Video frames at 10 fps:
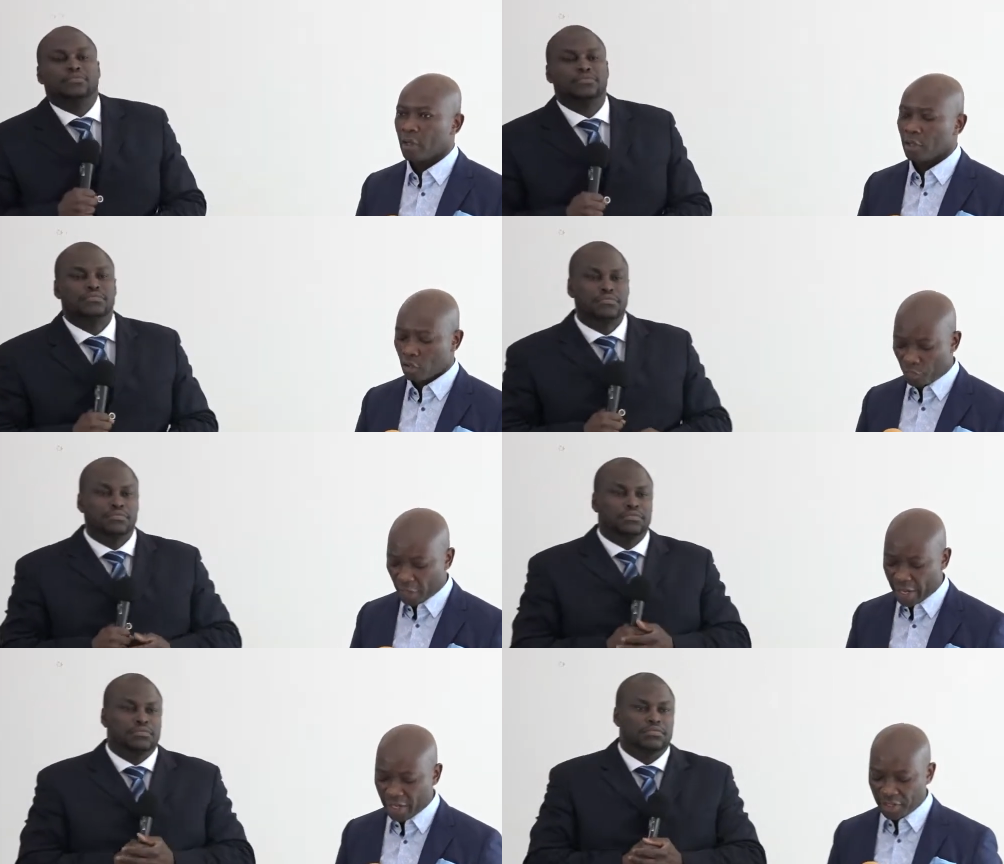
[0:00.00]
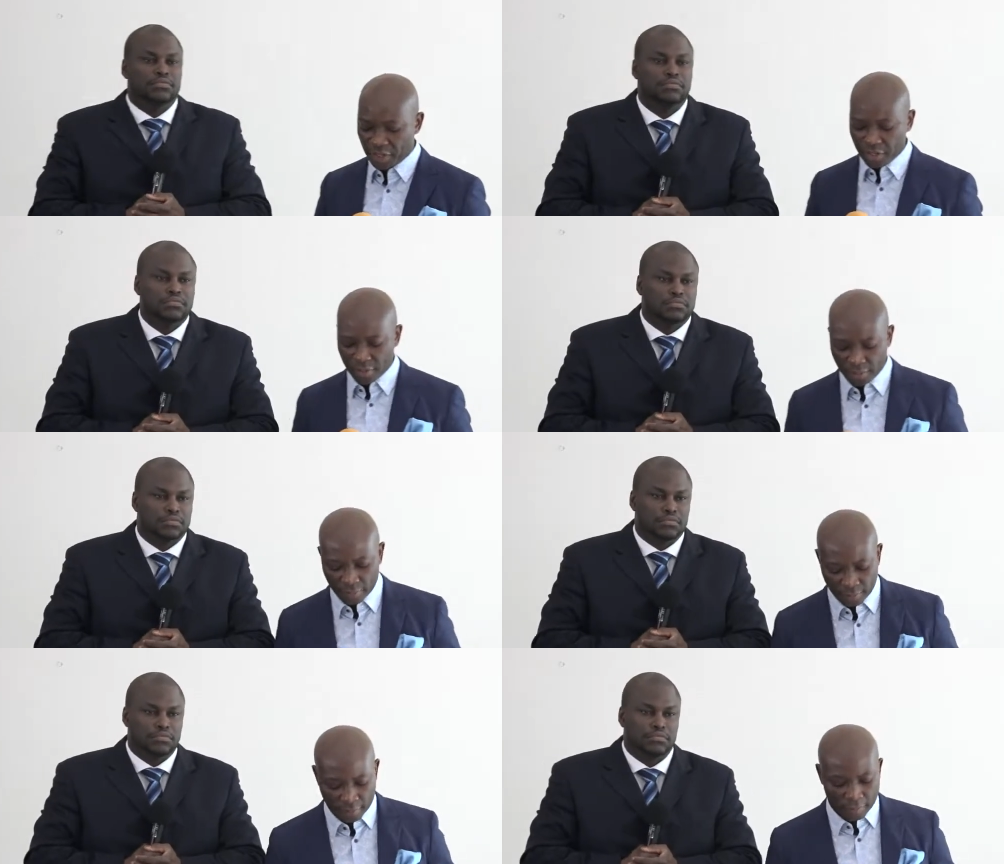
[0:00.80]
Speaker 1: So please,
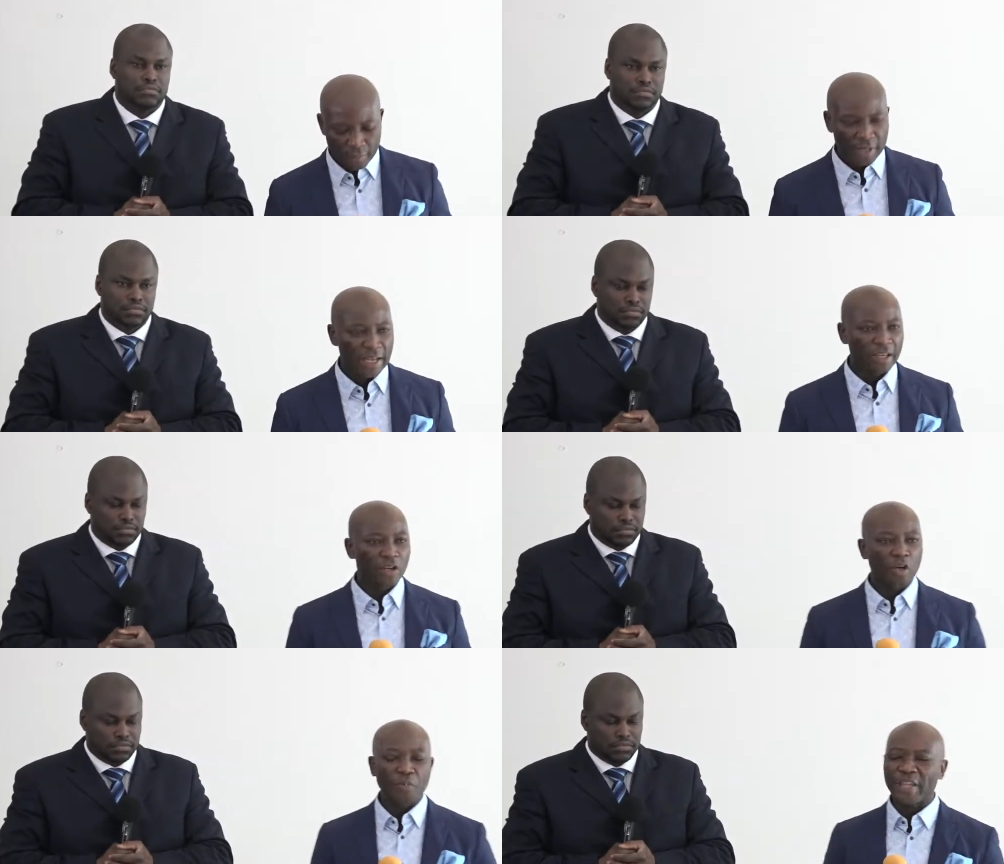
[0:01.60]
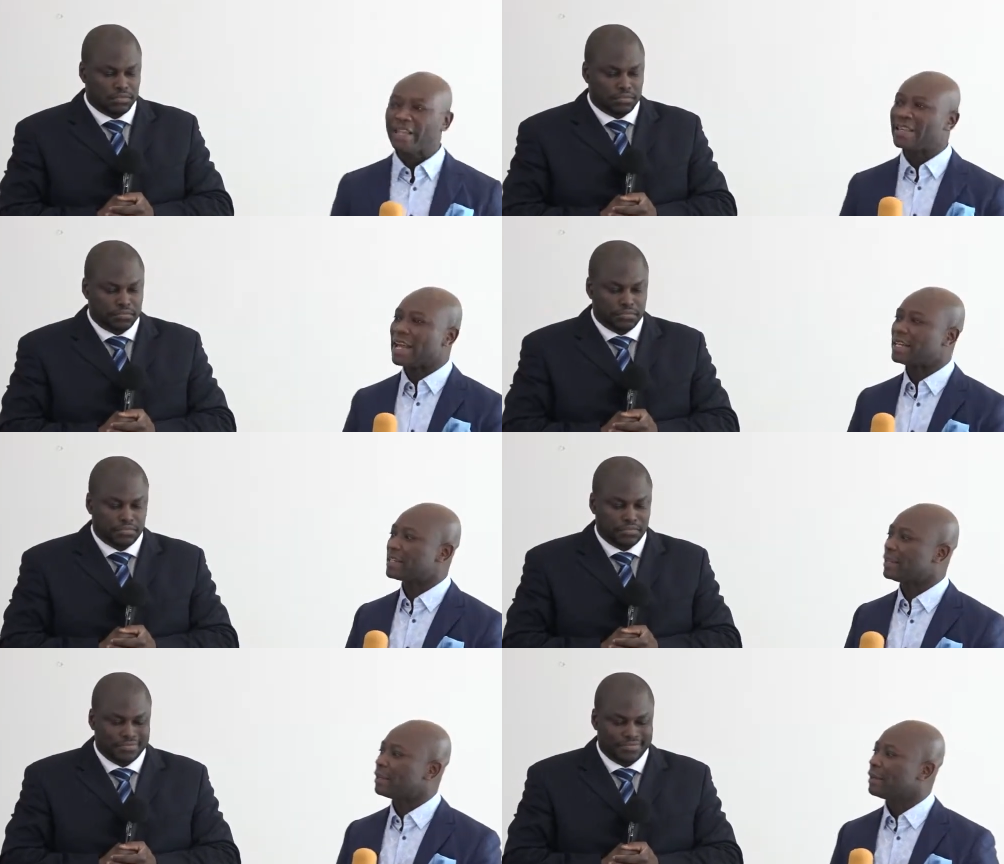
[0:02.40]
let it not be that
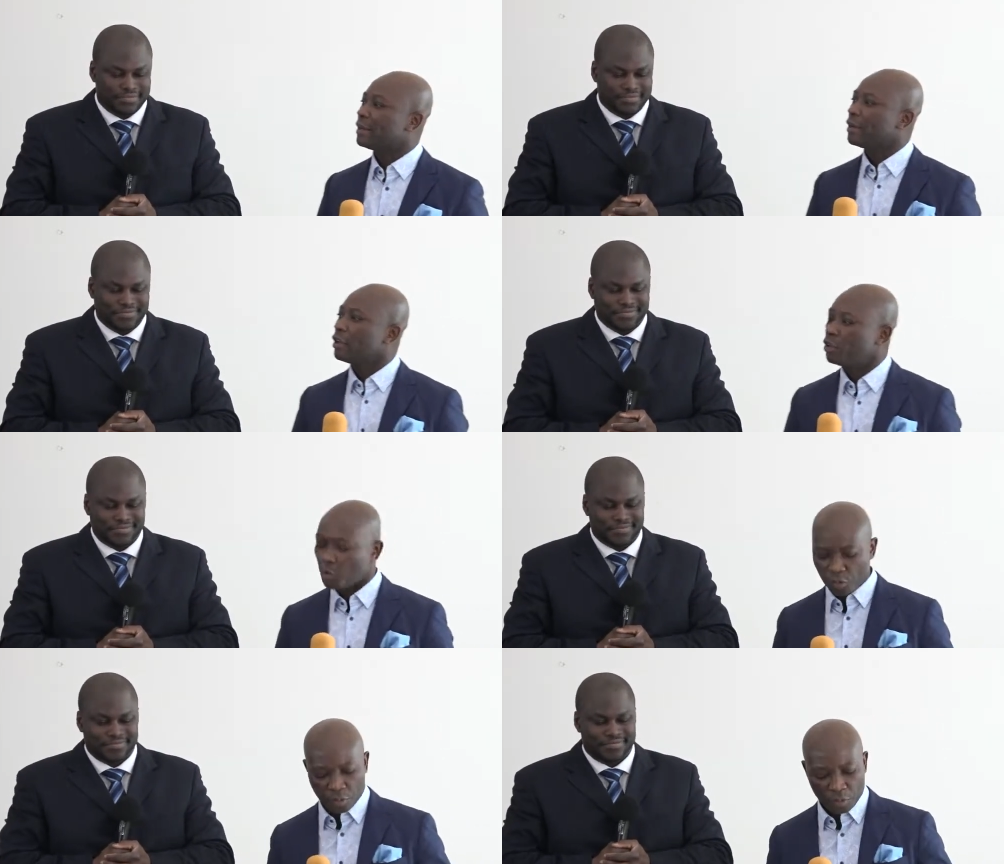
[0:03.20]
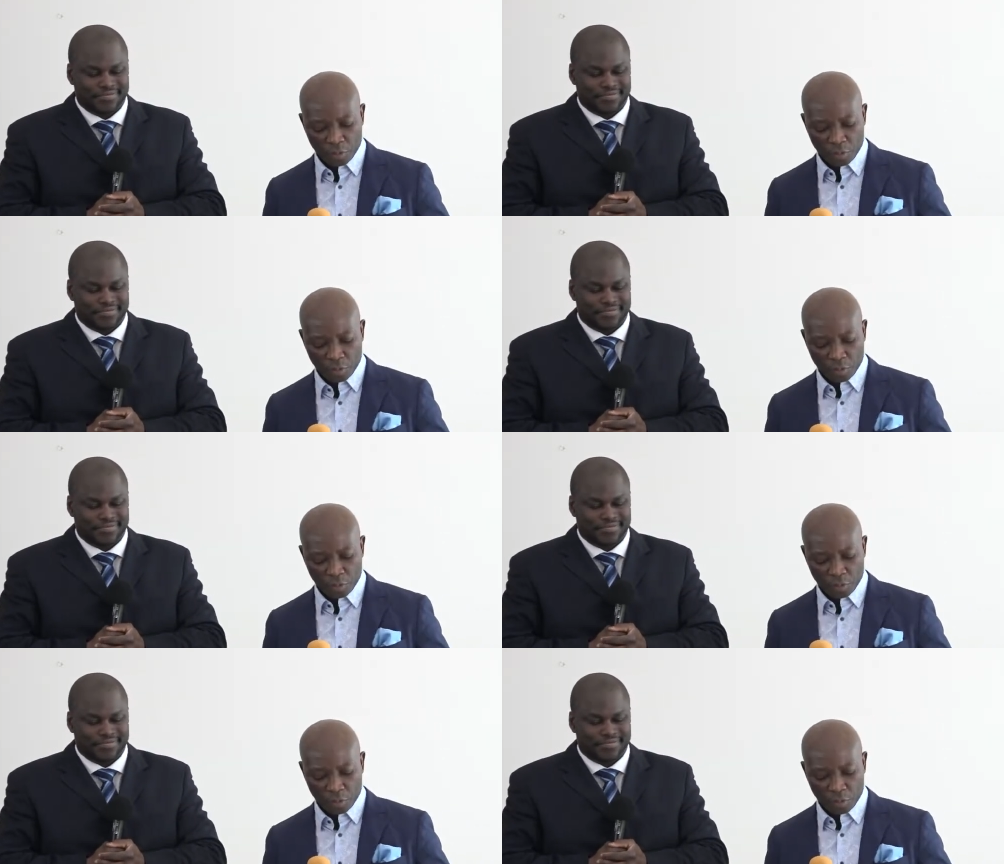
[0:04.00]
you